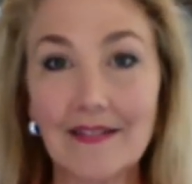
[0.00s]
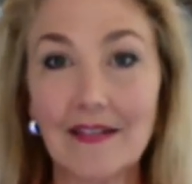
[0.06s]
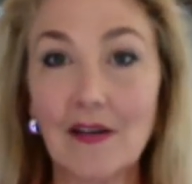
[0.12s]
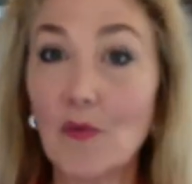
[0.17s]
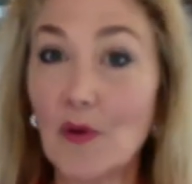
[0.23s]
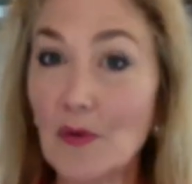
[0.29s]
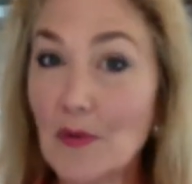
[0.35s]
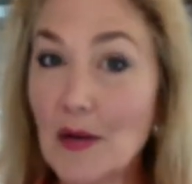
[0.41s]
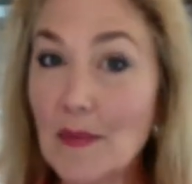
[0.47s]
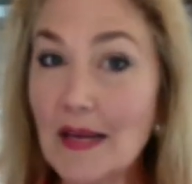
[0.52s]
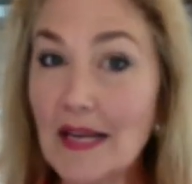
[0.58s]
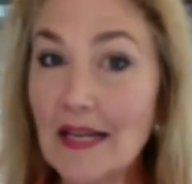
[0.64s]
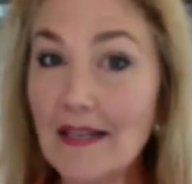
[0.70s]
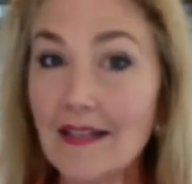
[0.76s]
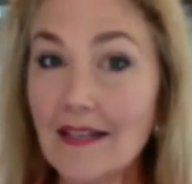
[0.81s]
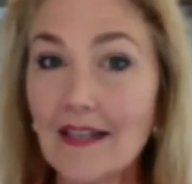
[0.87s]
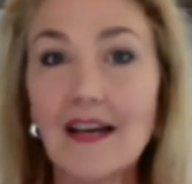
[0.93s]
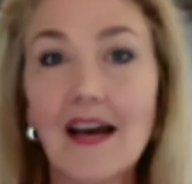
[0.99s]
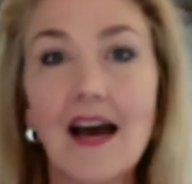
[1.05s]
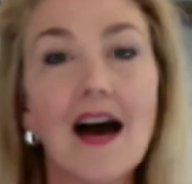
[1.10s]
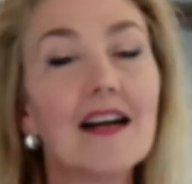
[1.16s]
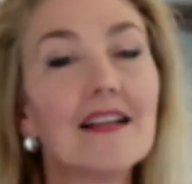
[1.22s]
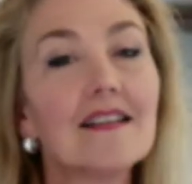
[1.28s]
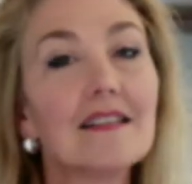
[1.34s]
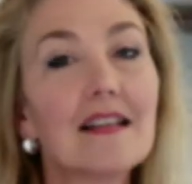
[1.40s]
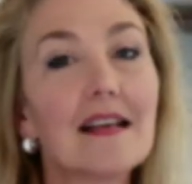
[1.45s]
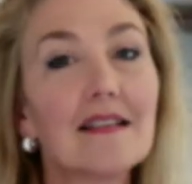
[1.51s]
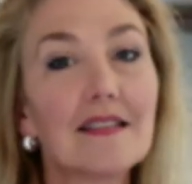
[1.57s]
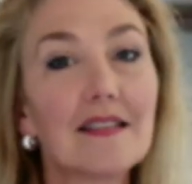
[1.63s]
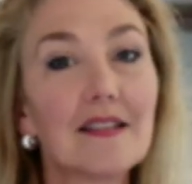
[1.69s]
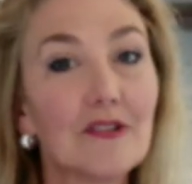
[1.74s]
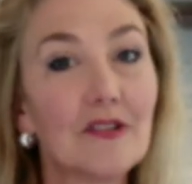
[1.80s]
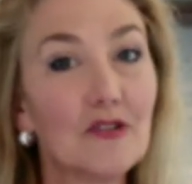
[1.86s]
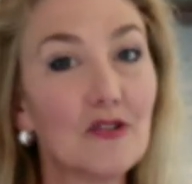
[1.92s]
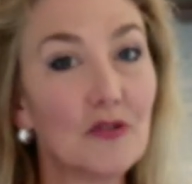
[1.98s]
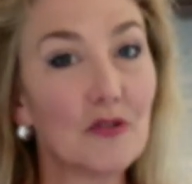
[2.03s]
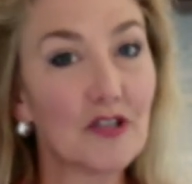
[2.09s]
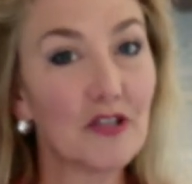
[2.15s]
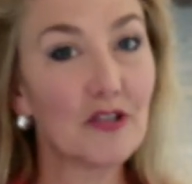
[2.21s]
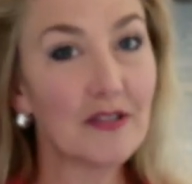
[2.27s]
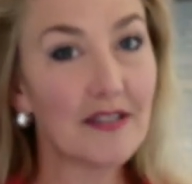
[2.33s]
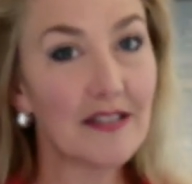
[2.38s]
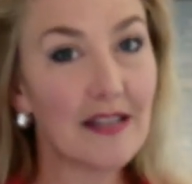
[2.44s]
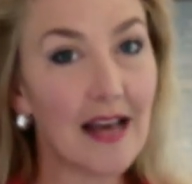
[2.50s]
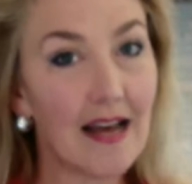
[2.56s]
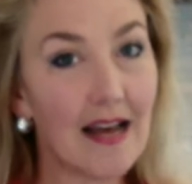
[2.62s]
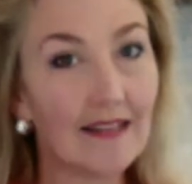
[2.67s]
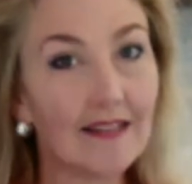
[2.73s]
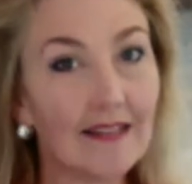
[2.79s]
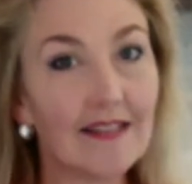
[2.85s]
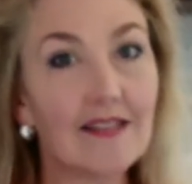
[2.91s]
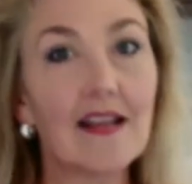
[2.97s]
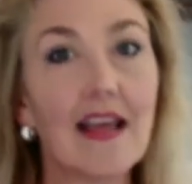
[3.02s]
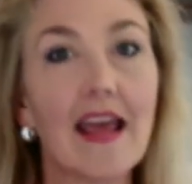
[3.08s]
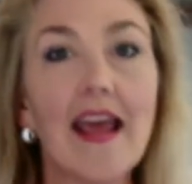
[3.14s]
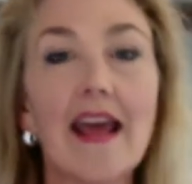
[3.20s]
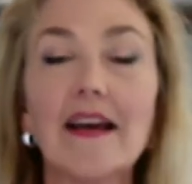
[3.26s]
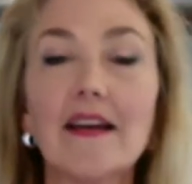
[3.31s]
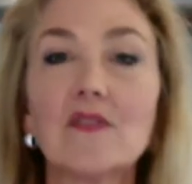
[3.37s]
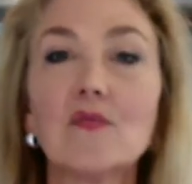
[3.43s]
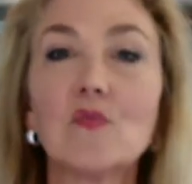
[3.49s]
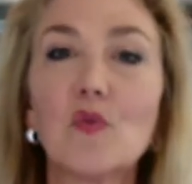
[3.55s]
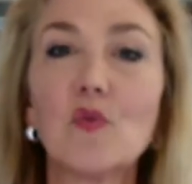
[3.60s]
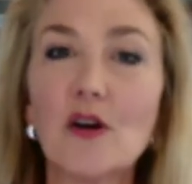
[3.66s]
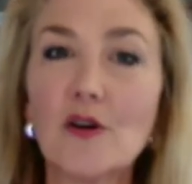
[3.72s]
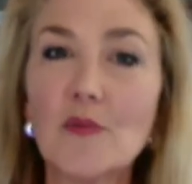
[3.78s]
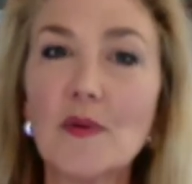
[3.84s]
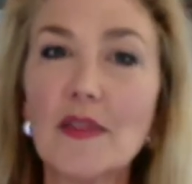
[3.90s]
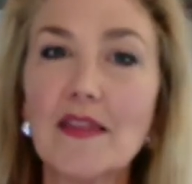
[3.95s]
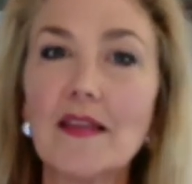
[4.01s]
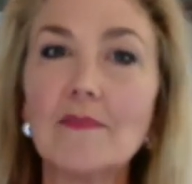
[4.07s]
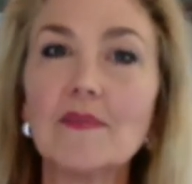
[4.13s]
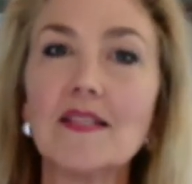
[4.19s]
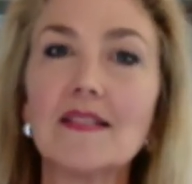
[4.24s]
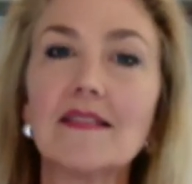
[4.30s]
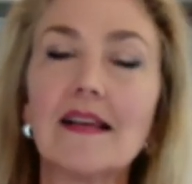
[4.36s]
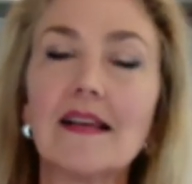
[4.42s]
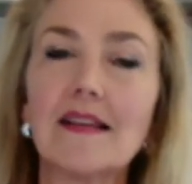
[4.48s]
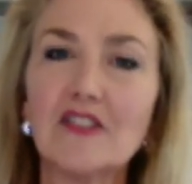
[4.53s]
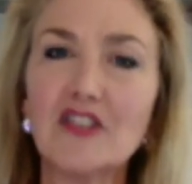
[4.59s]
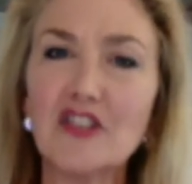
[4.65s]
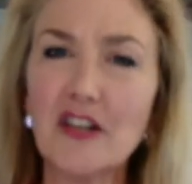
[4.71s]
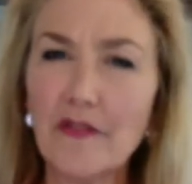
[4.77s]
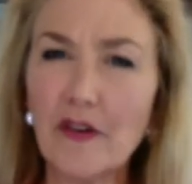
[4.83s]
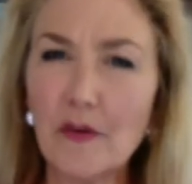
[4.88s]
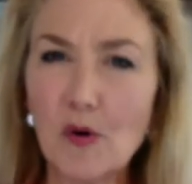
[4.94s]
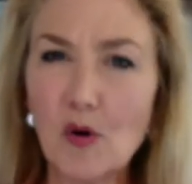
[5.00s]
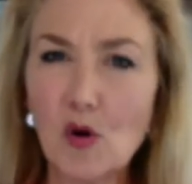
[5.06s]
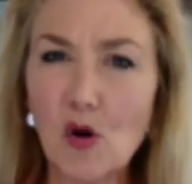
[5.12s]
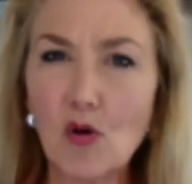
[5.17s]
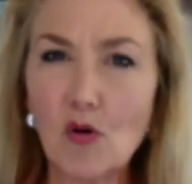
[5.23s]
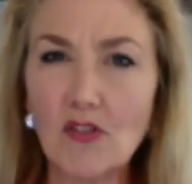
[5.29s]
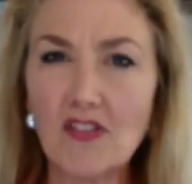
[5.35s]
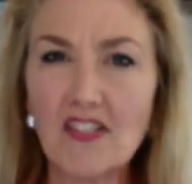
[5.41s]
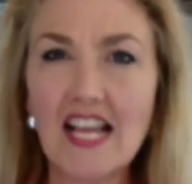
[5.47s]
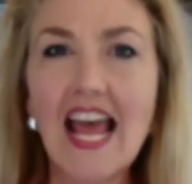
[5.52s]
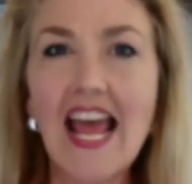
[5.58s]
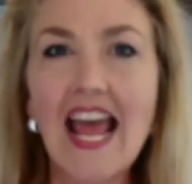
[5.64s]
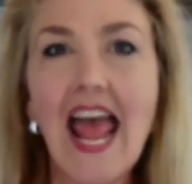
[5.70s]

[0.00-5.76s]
When we meet, I assess their nutritional status and work with them to set achievable goals